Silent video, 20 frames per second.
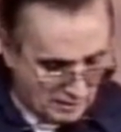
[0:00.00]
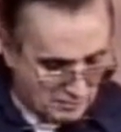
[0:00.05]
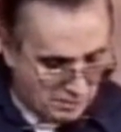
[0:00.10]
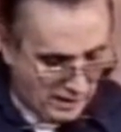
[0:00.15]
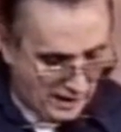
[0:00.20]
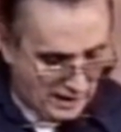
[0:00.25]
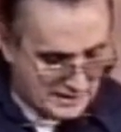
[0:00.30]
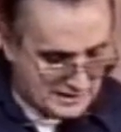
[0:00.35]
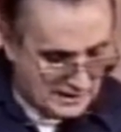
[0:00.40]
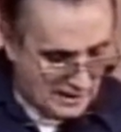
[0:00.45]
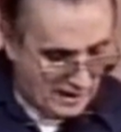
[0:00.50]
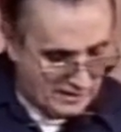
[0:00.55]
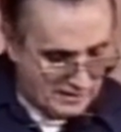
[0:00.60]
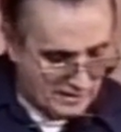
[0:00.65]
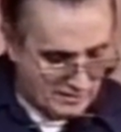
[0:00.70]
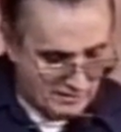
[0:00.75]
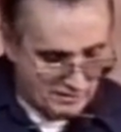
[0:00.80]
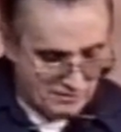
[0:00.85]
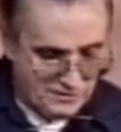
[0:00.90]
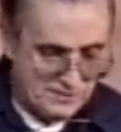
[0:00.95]
on page
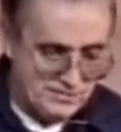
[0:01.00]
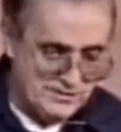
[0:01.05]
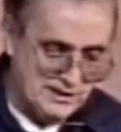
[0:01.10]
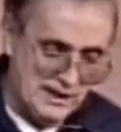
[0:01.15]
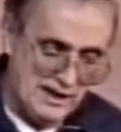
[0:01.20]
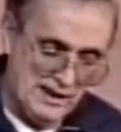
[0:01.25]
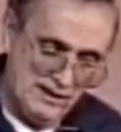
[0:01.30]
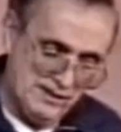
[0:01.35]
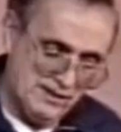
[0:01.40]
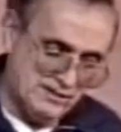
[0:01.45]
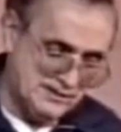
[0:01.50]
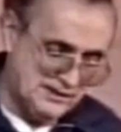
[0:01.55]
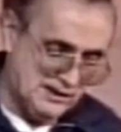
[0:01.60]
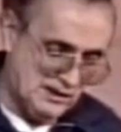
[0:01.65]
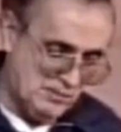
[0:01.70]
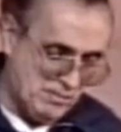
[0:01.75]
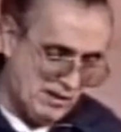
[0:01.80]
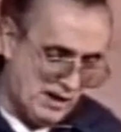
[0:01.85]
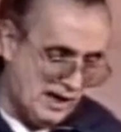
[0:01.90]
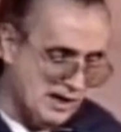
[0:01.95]
958 of those
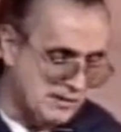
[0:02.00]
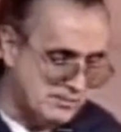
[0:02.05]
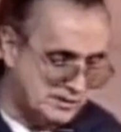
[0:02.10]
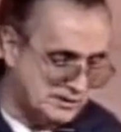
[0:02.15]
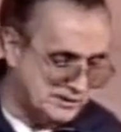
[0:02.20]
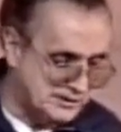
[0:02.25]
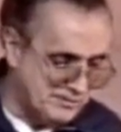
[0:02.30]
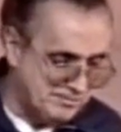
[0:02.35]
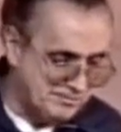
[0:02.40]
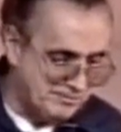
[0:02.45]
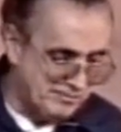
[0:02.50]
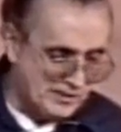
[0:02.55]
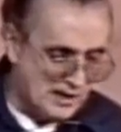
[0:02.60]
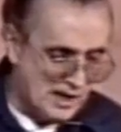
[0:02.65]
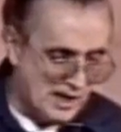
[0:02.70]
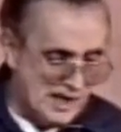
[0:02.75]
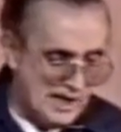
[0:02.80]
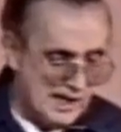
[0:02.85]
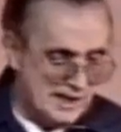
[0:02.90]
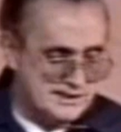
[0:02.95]
little Bibles,
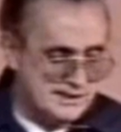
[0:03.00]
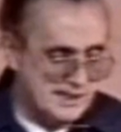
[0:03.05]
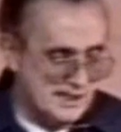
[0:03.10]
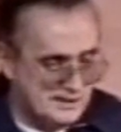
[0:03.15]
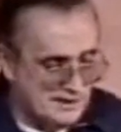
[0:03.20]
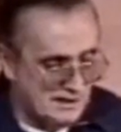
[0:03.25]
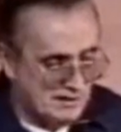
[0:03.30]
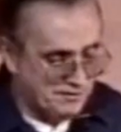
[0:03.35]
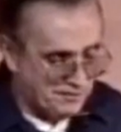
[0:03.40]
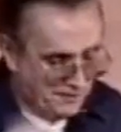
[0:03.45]
it says in